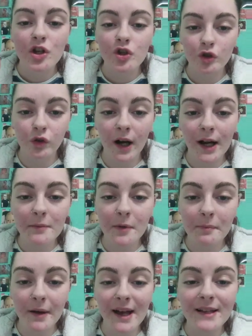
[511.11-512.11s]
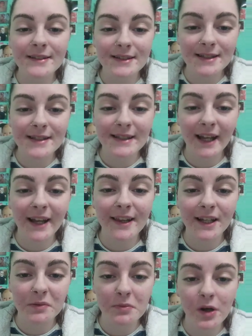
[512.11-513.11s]
try my best to stay in
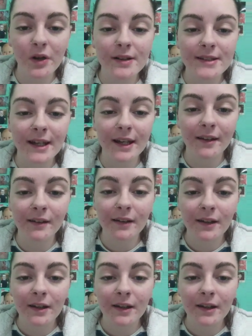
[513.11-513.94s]
the community,